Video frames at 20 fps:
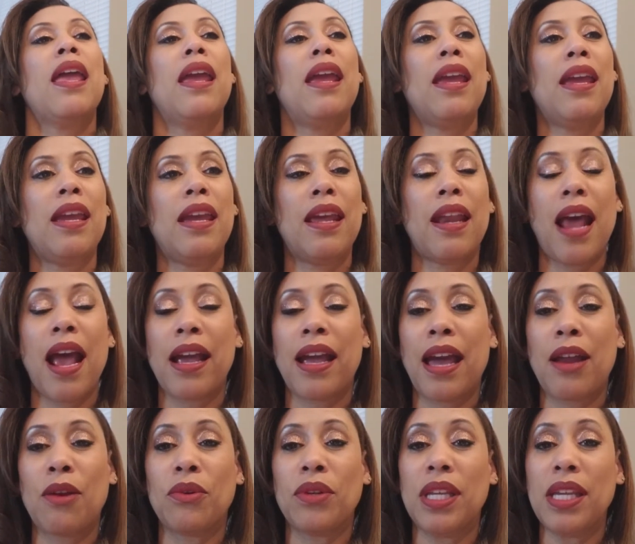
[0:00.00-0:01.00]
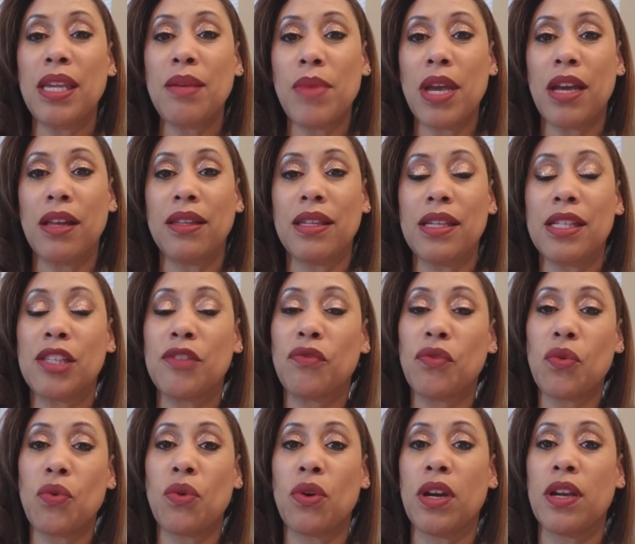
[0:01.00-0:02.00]
and I got on the email list
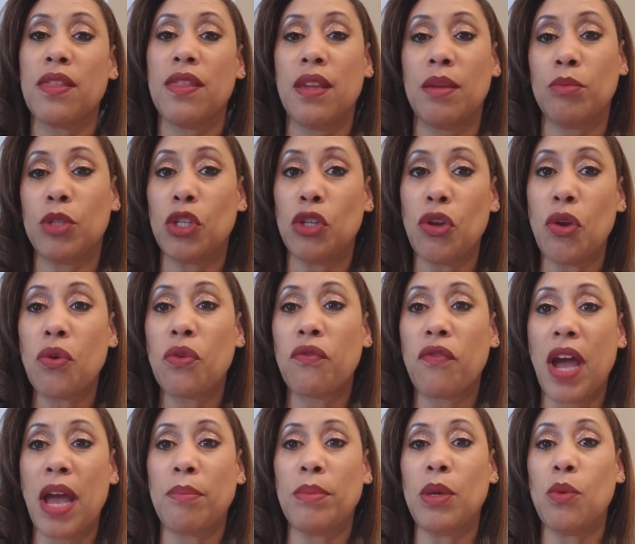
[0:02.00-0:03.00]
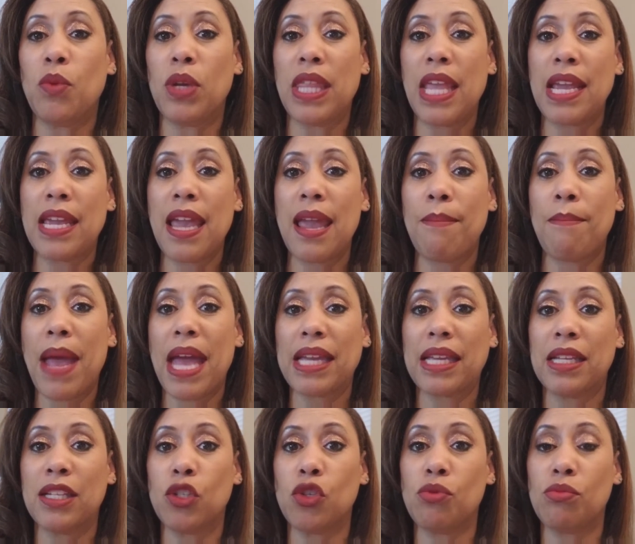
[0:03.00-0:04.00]
for them to notify me when they came
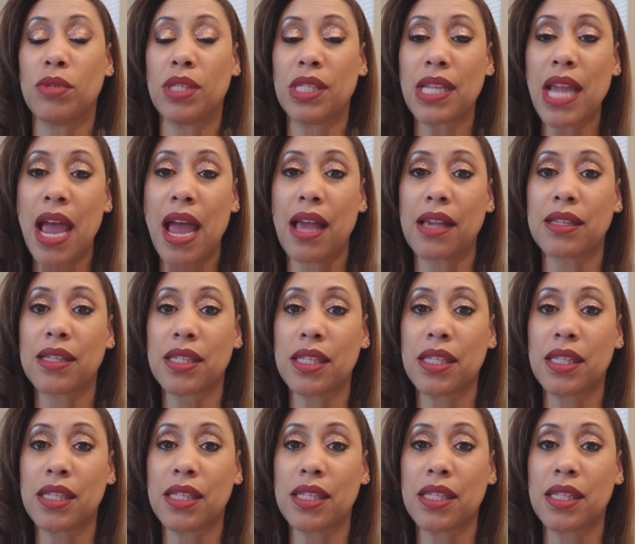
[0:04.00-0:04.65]
back into stock.